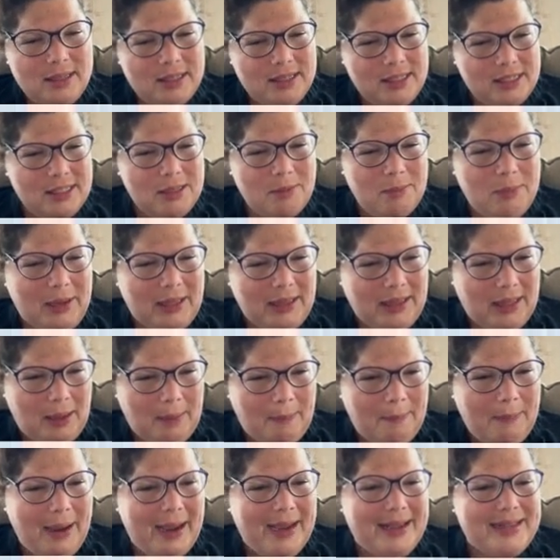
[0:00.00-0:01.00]
This is a big
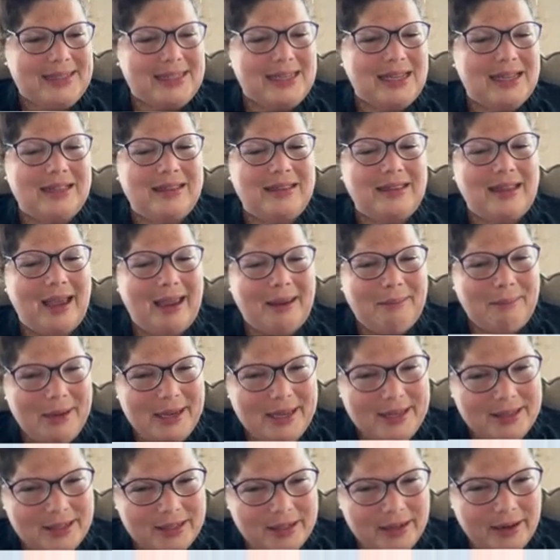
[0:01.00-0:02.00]
thing, by its
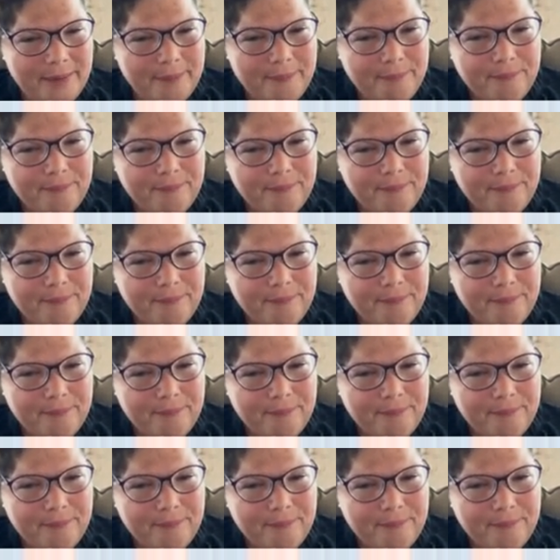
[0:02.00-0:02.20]
climate